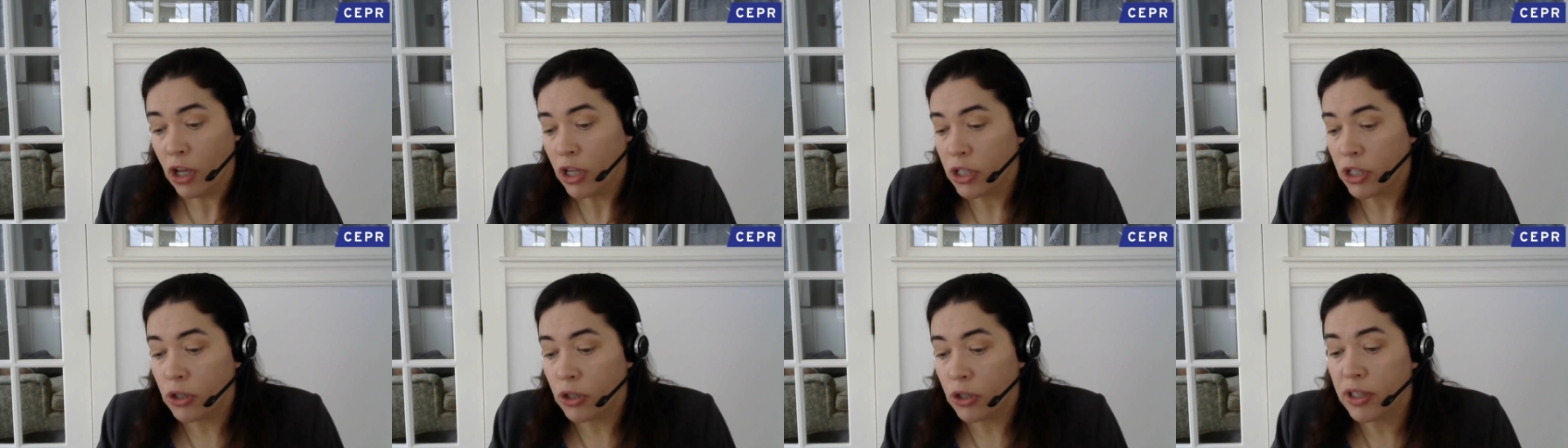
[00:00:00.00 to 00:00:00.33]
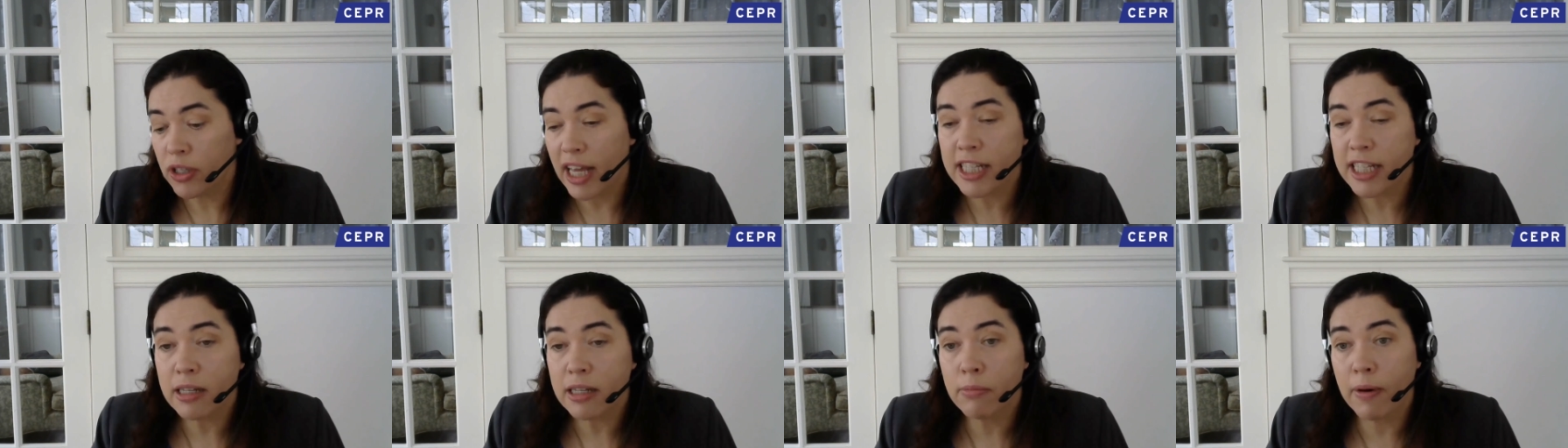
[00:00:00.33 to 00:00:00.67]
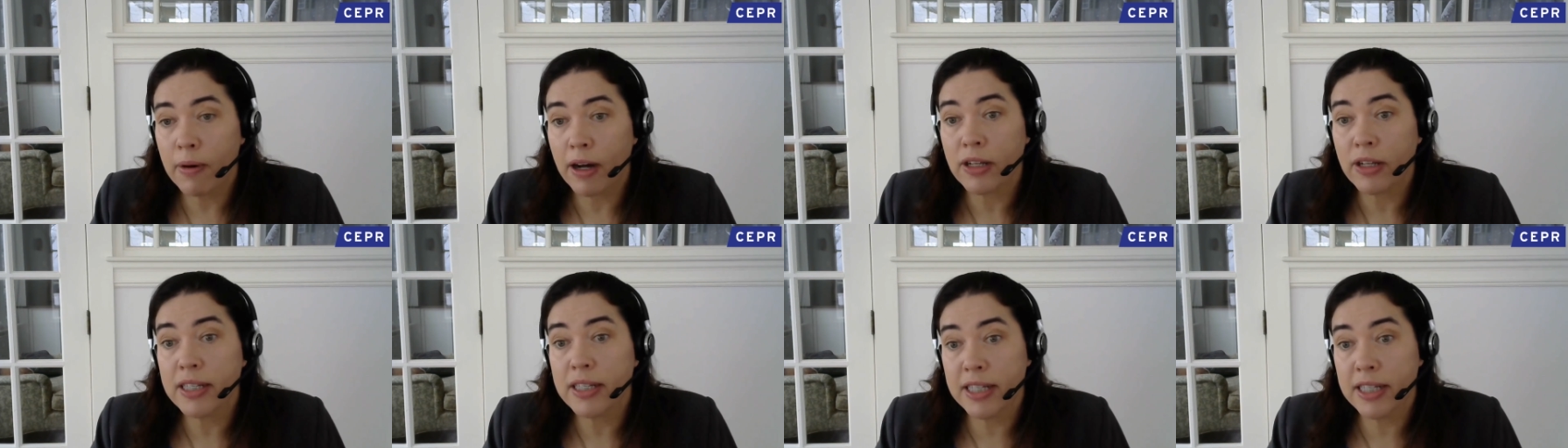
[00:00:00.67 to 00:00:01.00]
So that's
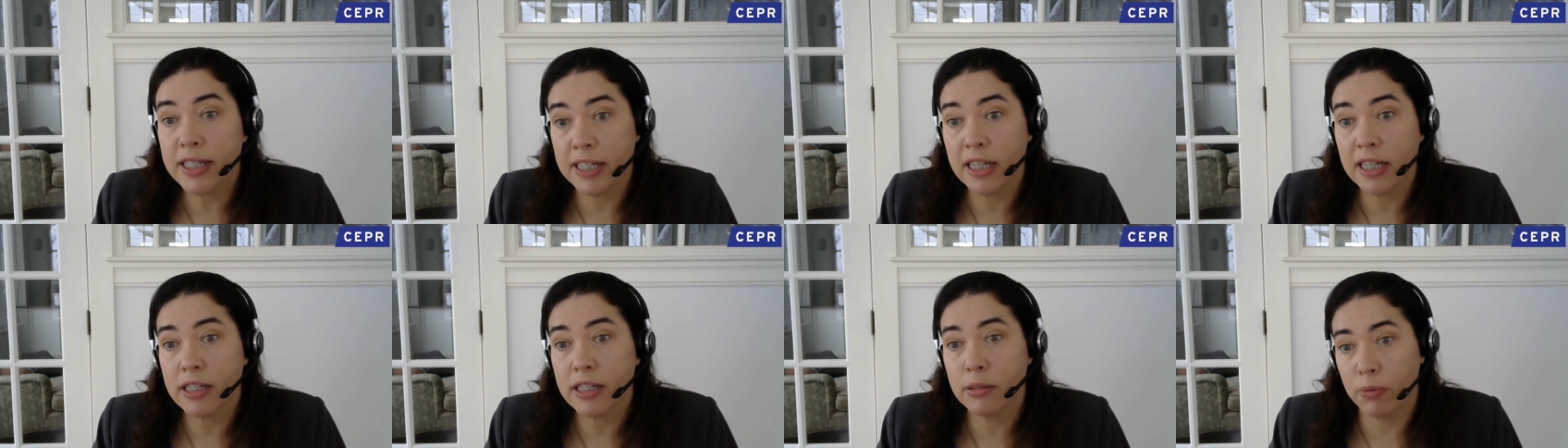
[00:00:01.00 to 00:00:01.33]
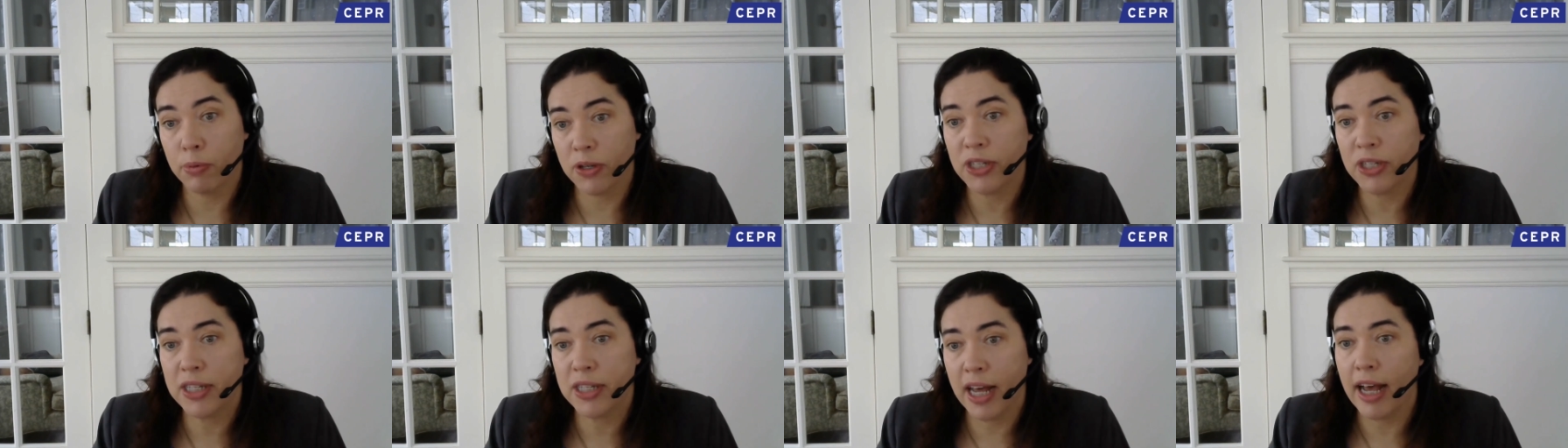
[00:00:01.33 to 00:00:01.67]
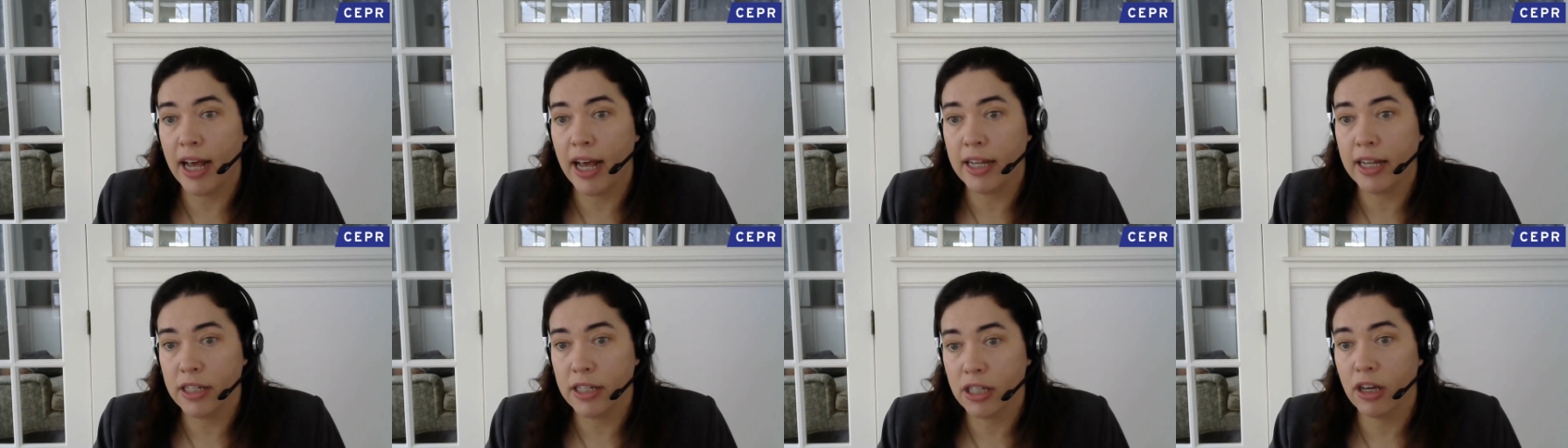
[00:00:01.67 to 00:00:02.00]
about
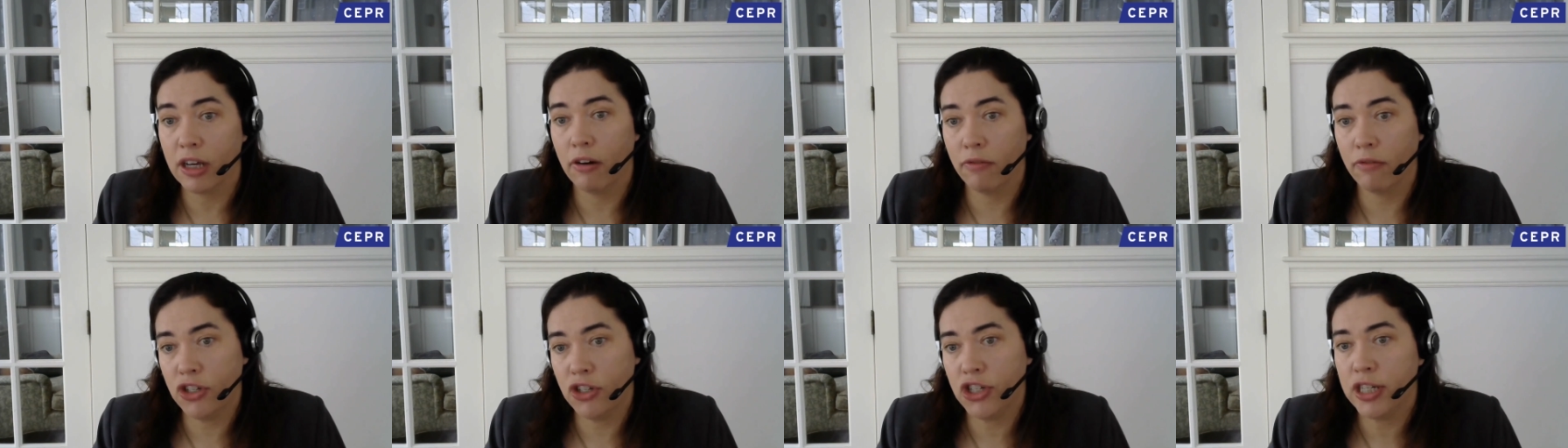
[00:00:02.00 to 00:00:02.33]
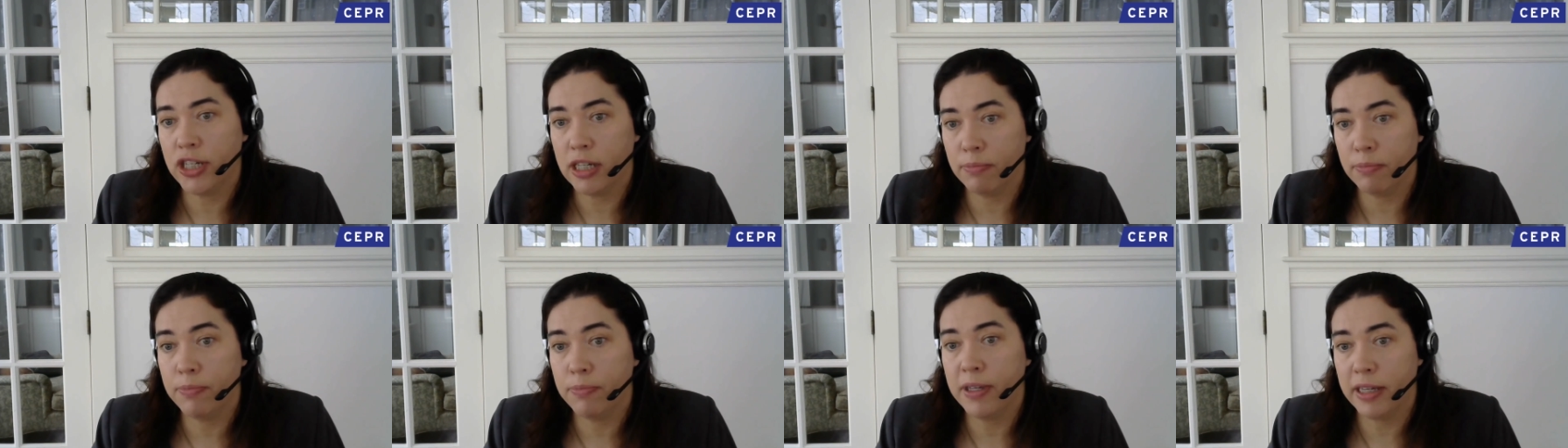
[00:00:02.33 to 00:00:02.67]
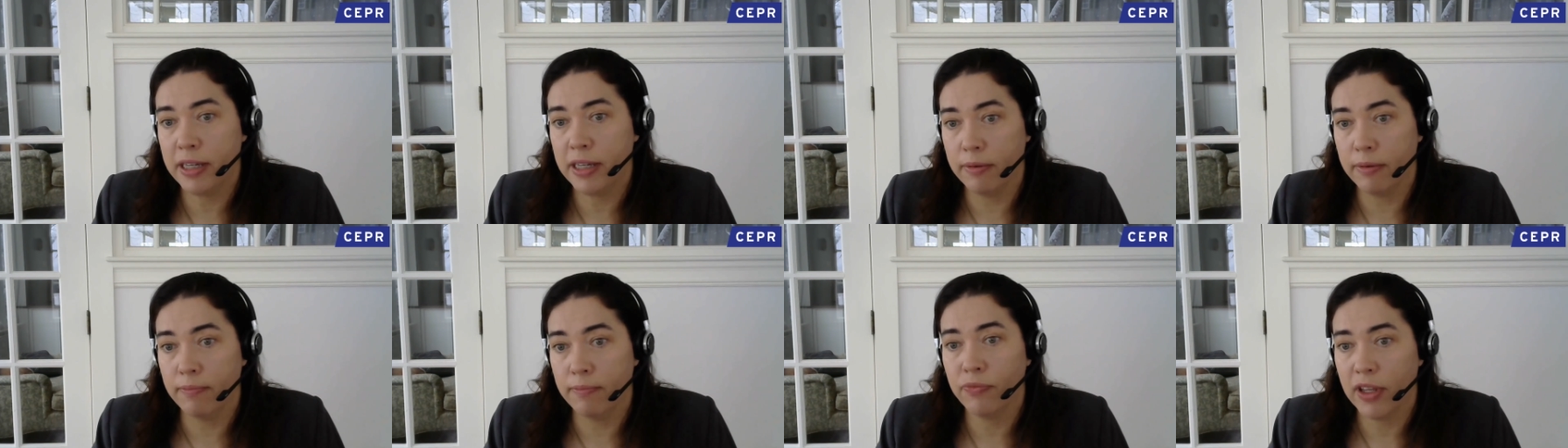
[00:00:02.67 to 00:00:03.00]
6% of
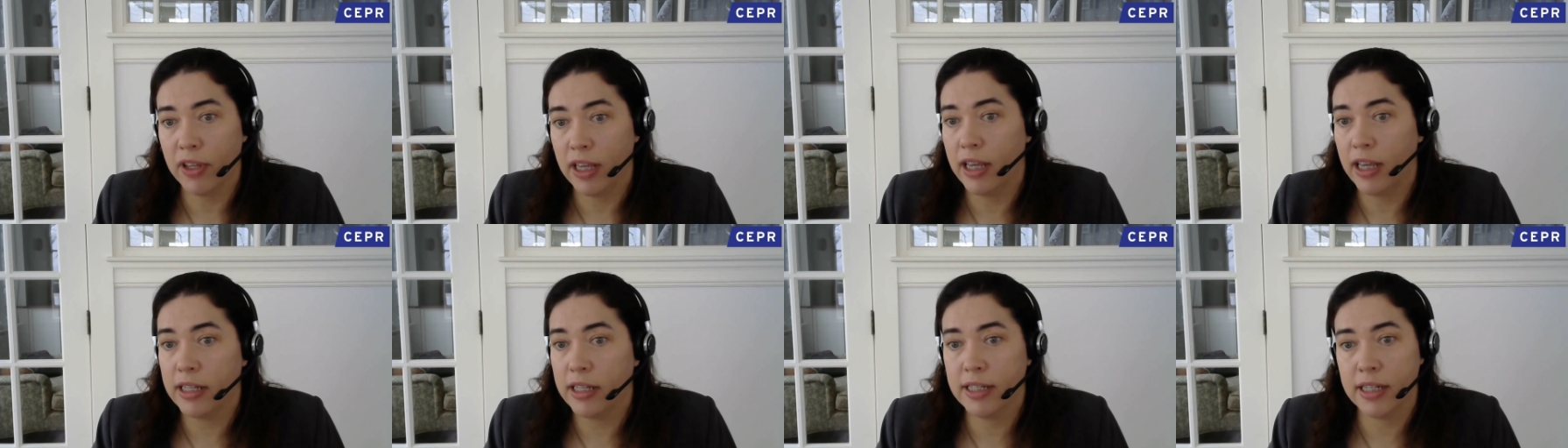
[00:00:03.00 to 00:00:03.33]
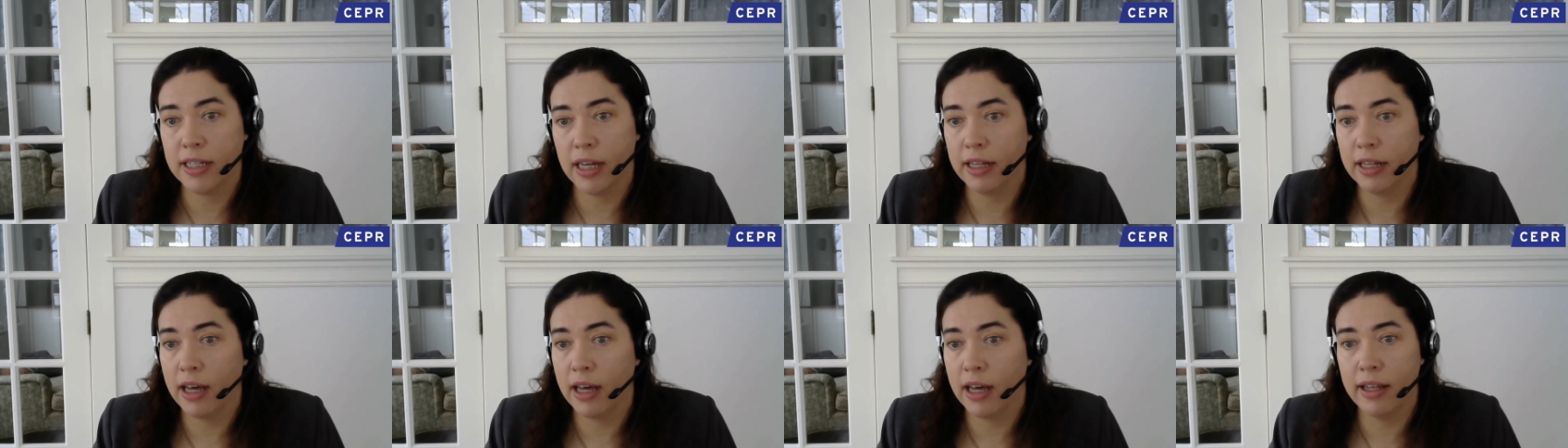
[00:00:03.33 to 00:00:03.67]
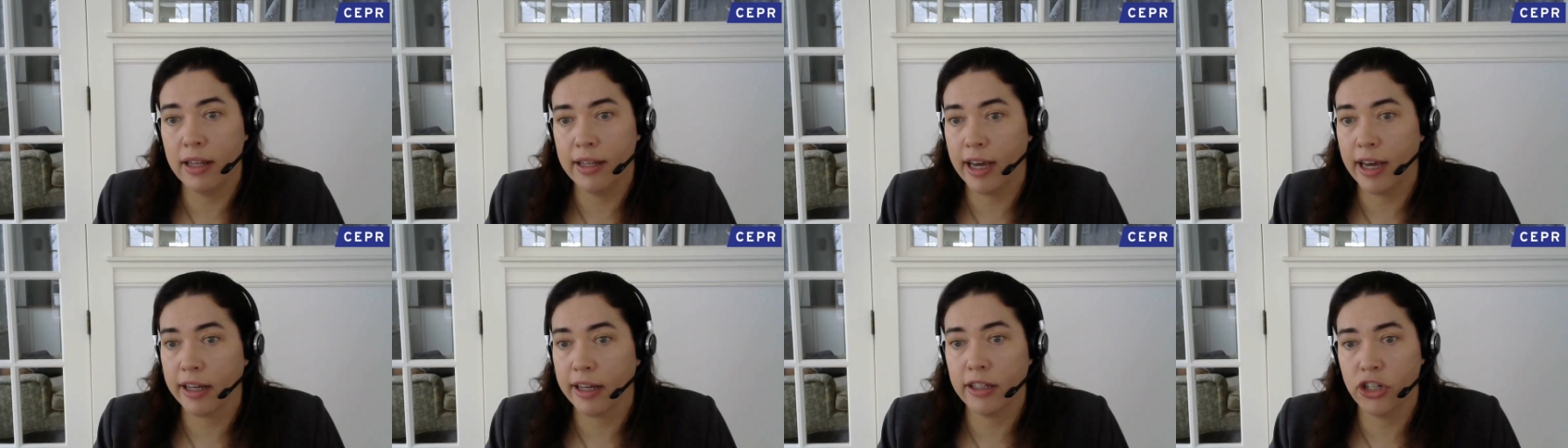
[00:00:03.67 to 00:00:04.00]
GDP. It's a
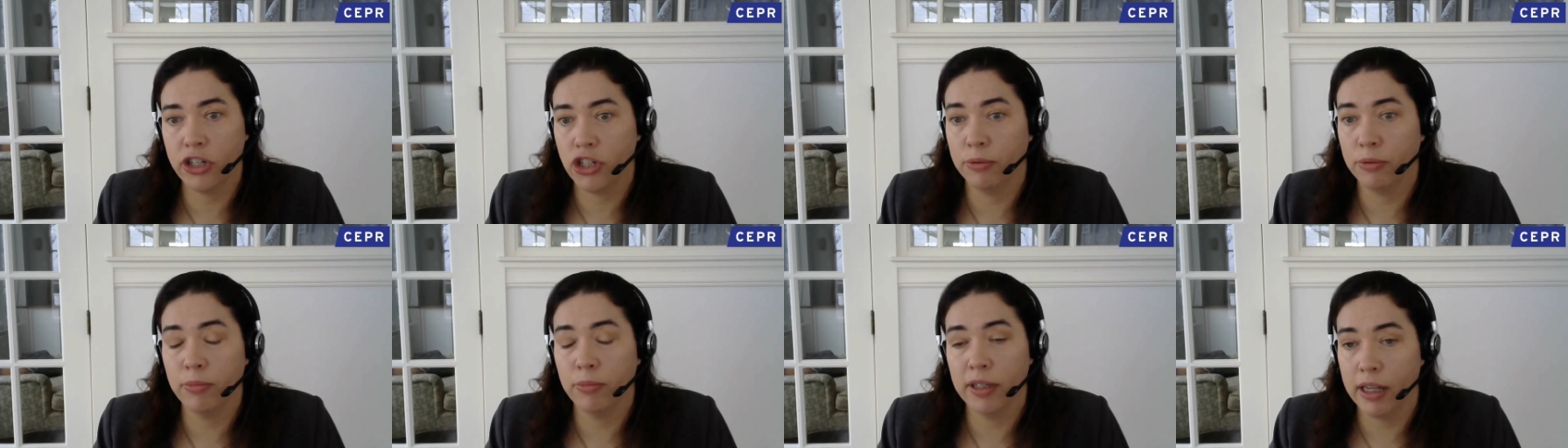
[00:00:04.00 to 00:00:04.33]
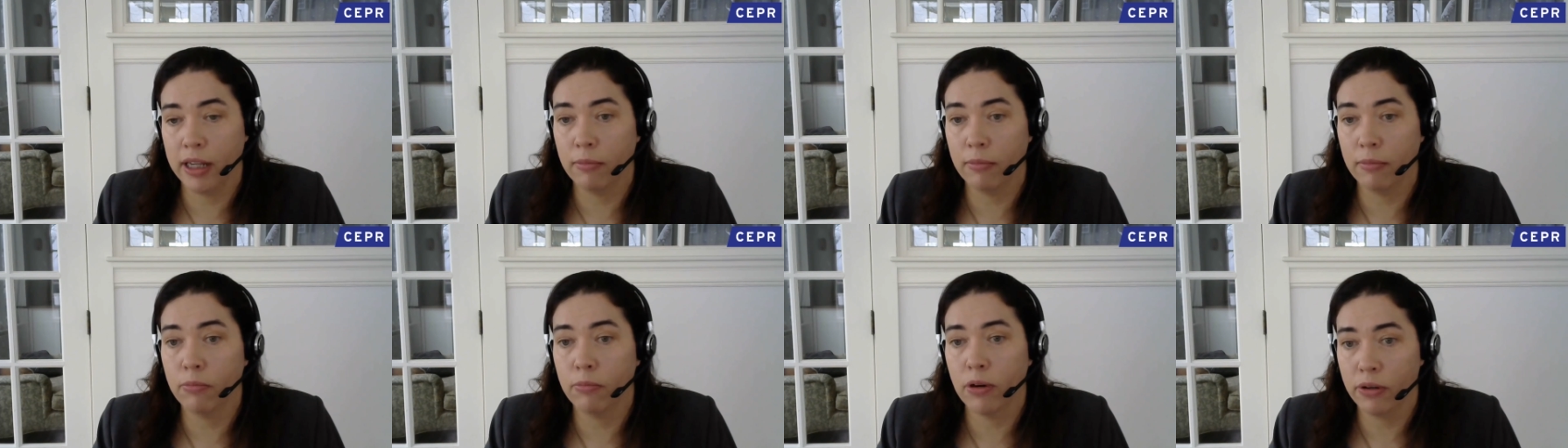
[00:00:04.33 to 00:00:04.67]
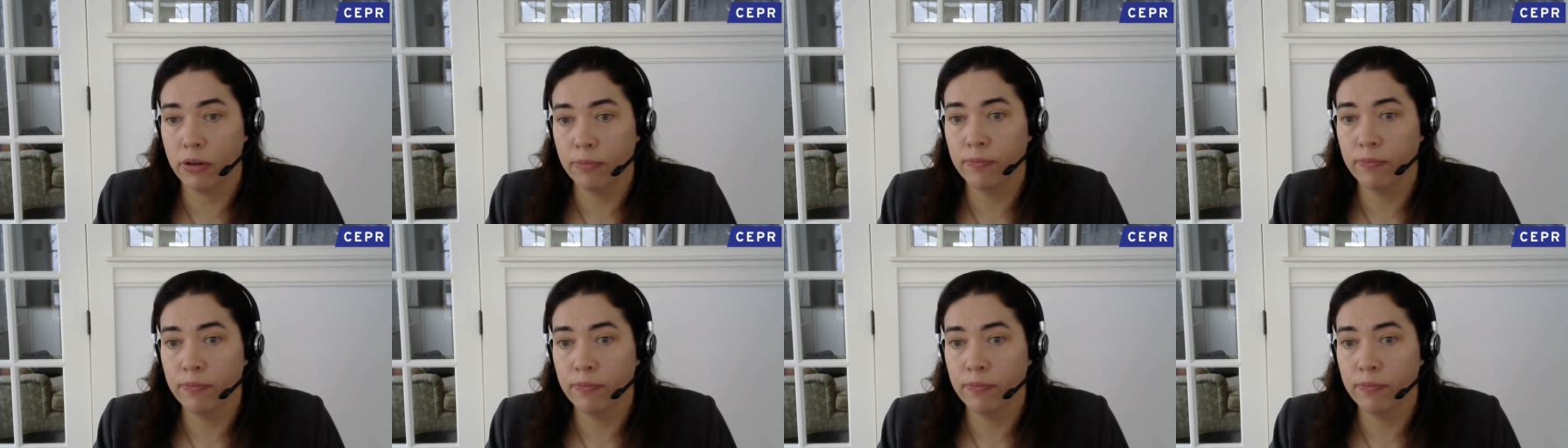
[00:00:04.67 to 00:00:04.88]
non negligible number.